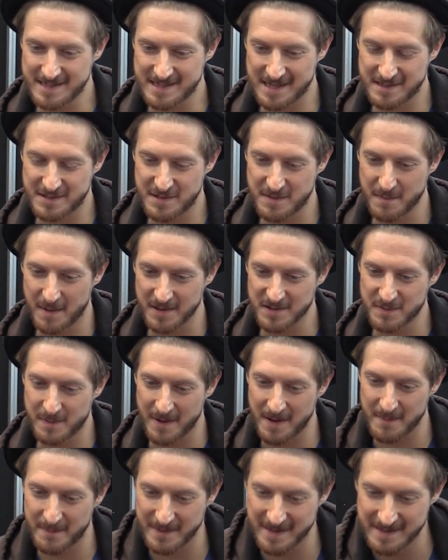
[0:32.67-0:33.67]
say too much
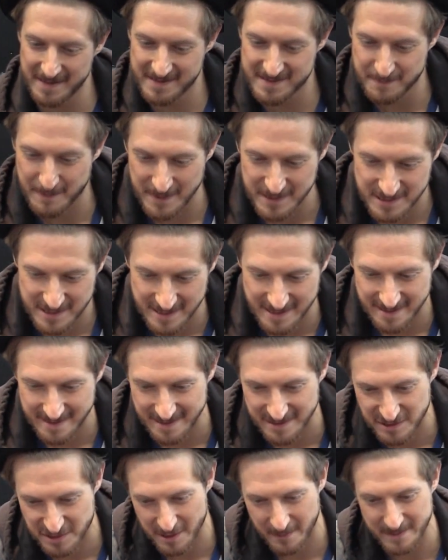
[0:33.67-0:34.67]
about it, but especially in
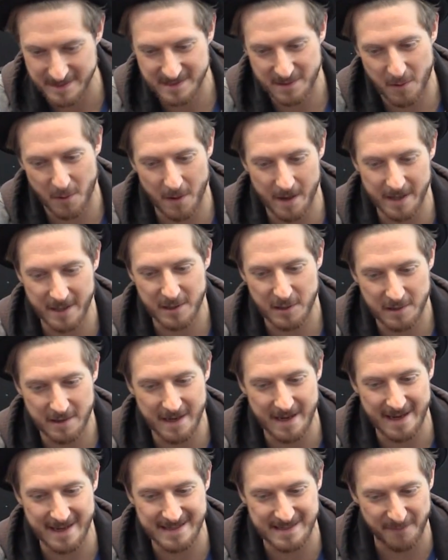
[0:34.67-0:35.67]
this show, it's
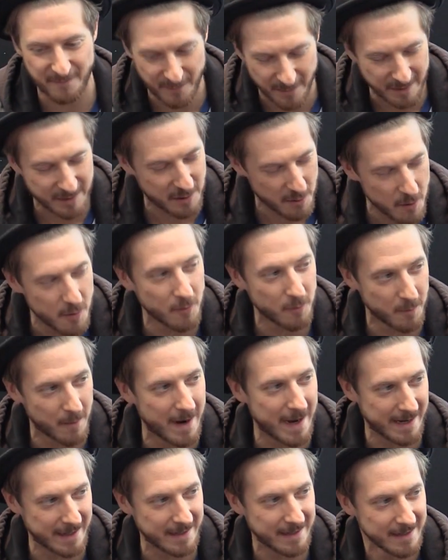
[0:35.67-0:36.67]
a very cool
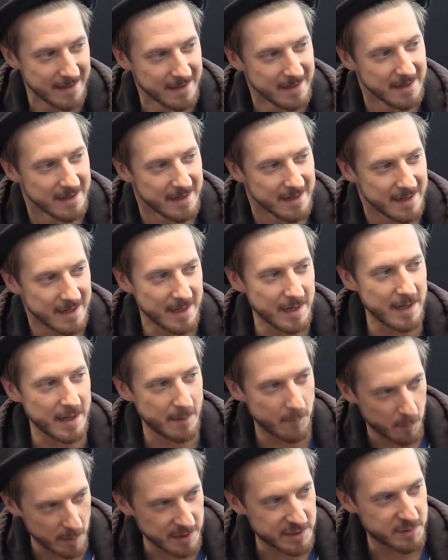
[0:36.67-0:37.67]
way
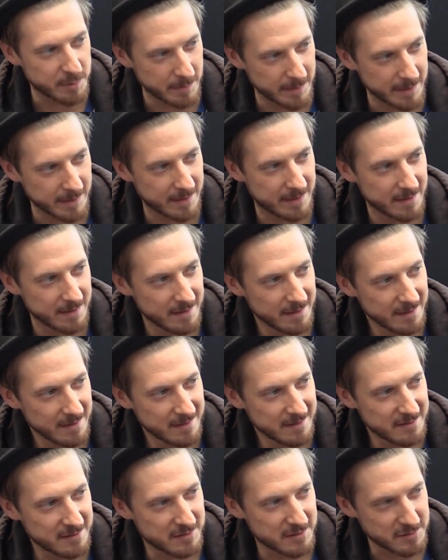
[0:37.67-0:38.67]
in which we
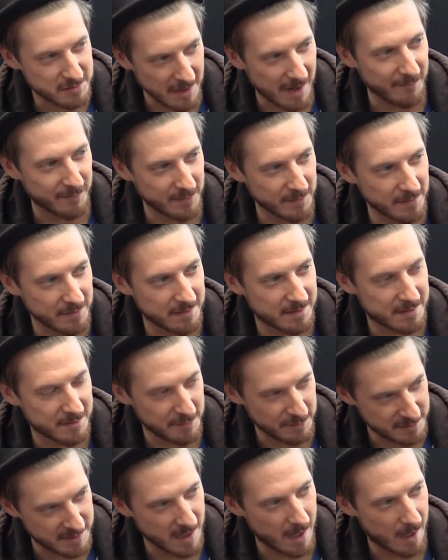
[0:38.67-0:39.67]
travel the
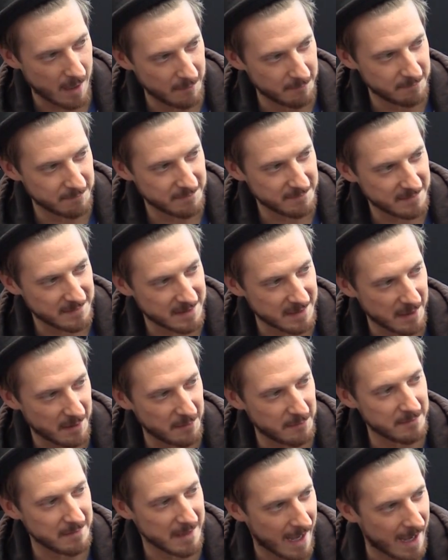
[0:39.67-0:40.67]
future. So
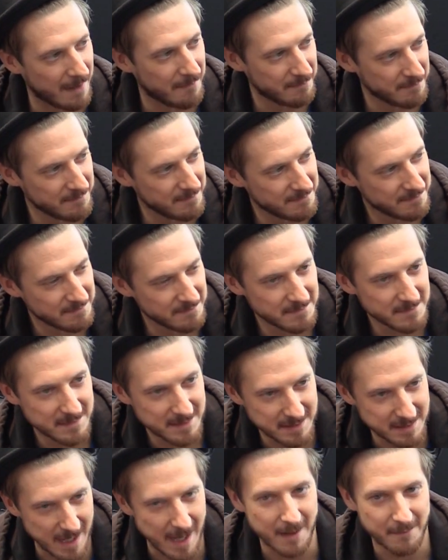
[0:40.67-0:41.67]

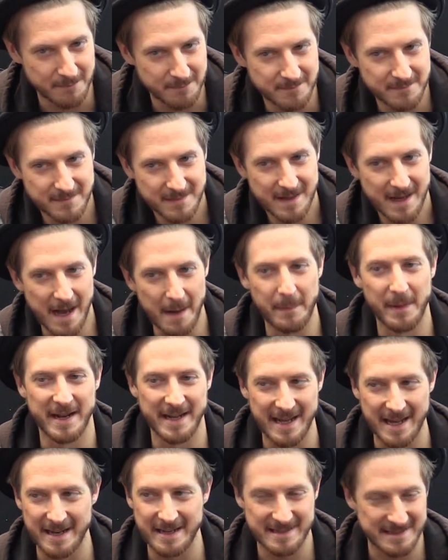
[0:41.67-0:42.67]
yeah, yeah, but
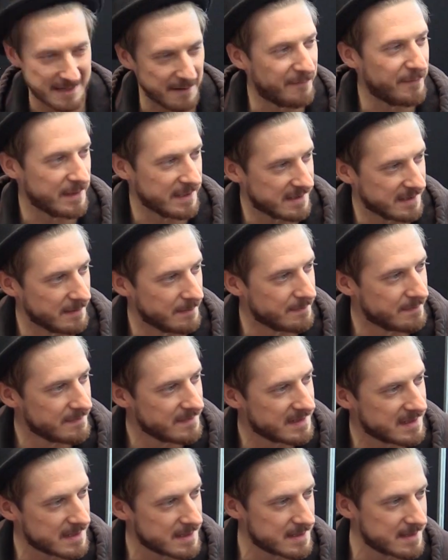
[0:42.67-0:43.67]
and it's different to
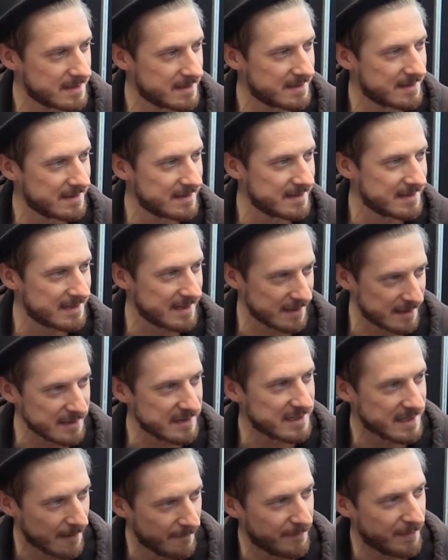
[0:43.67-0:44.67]
the
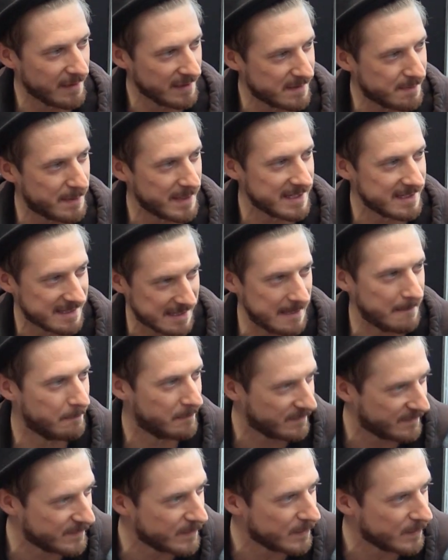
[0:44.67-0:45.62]
stuff that's been seen.